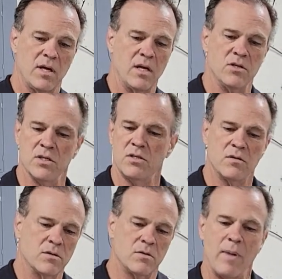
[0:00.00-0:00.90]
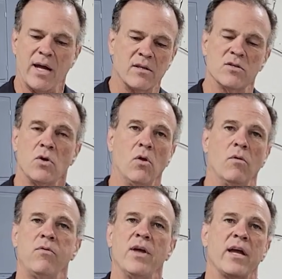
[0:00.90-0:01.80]
and just smack this
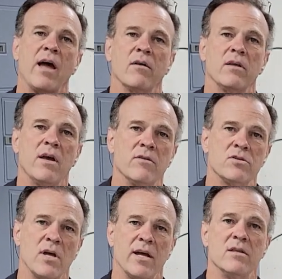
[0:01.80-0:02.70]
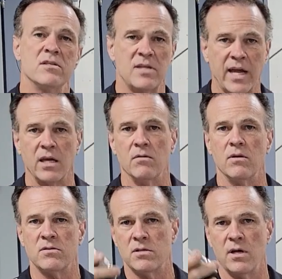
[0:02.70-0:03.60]
whole thing out the other side, the second
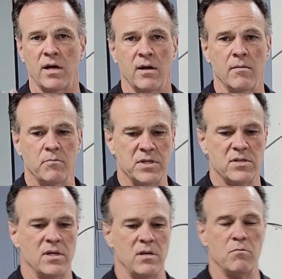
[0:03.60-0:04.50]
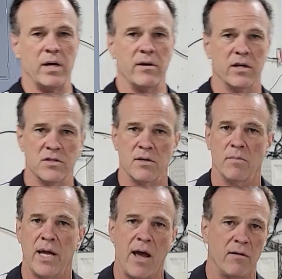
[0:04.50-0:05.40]
um, piston and bearing
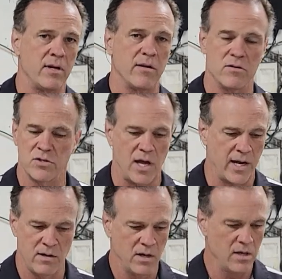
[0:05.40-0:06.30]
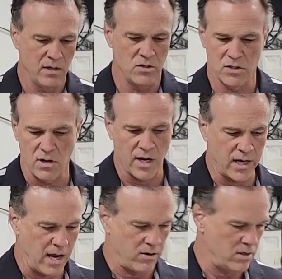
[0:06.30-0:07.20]
assembly out the other side. Just knock
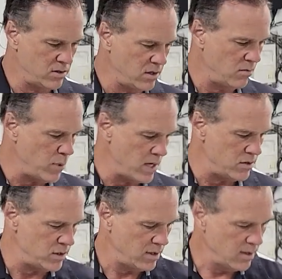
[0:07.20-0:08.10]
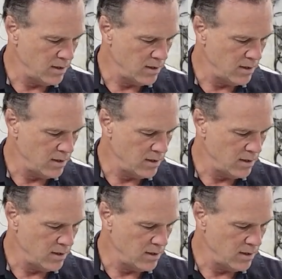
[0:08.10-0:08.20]
it out onto your bench.